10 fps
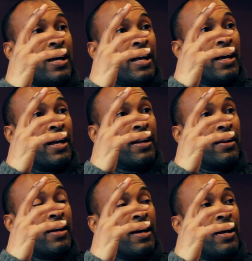uh, and,
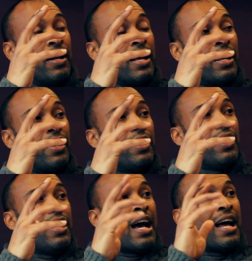uh, and,
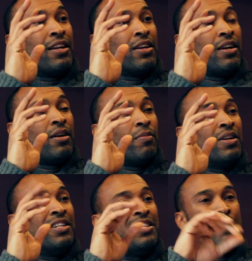and, um,
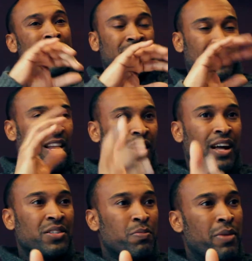
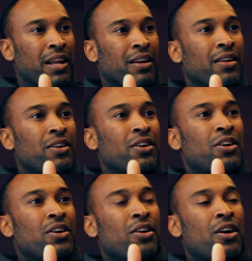demasculinize men
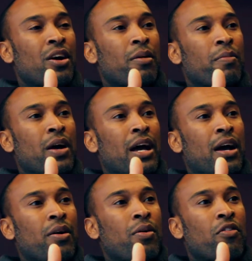um, uh,
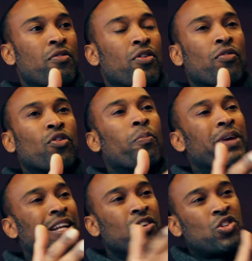of, of not
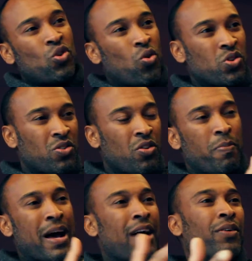being the source or the
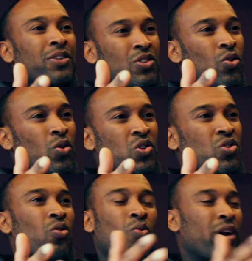power source
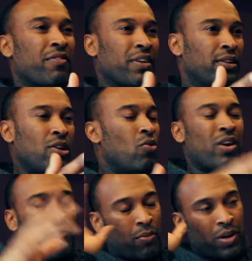or whatever,
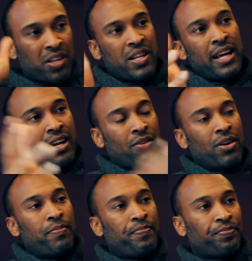whatever they want to say, I don't know.